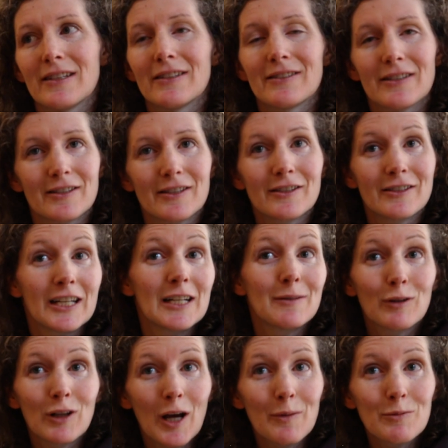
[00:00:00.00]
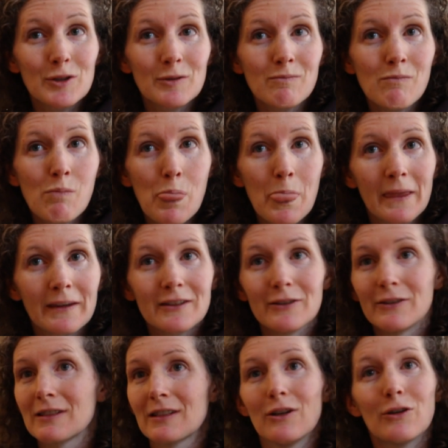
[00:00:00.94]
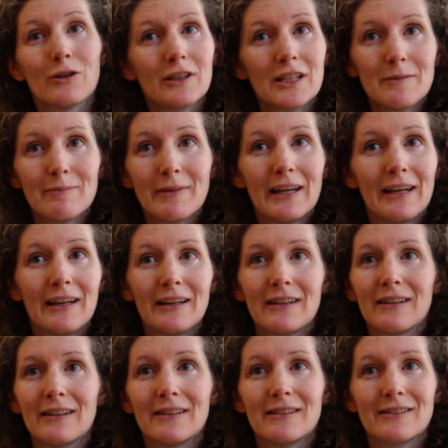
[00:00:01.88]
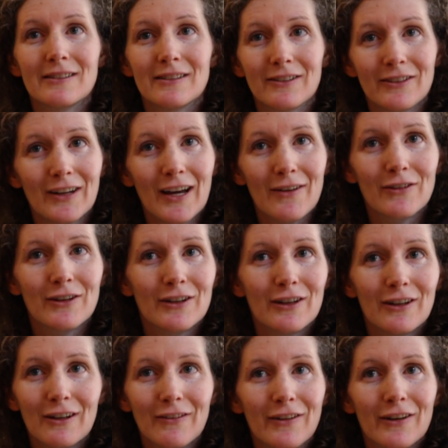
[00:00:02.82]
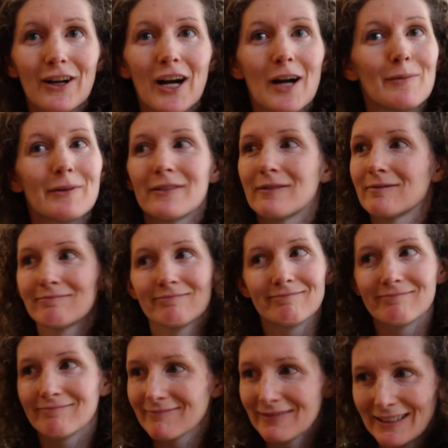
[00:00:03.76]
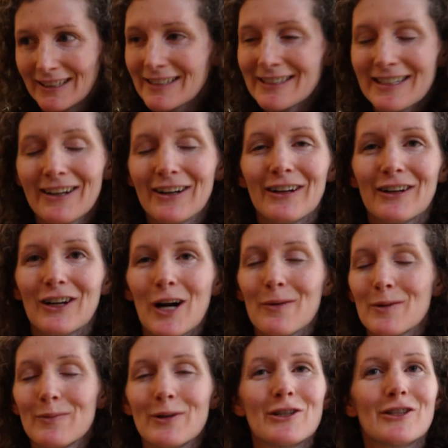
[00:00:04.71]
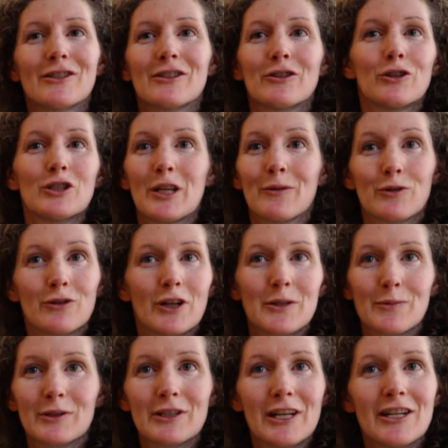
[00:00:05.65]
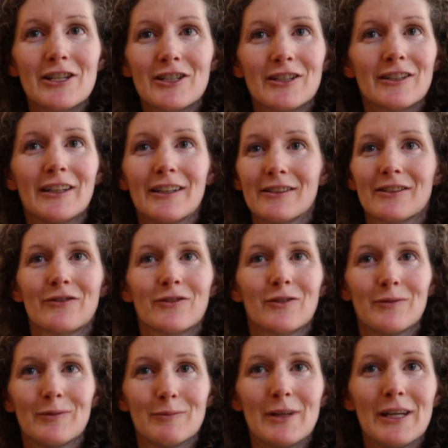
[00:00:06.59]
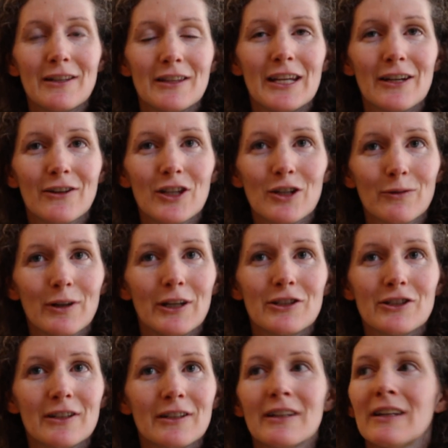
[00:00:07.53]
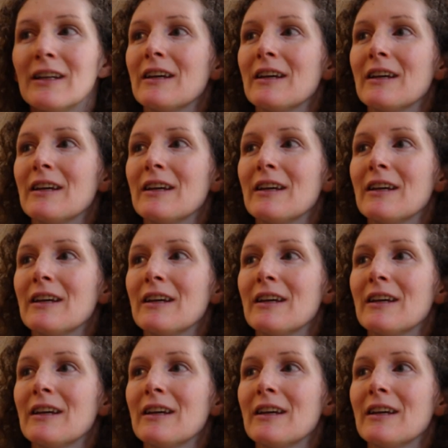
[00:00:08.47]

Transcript: It's a sustainable option, so it's locally made. So you haven't got all of the carbon emissions associated with transportation. It's made here in the region.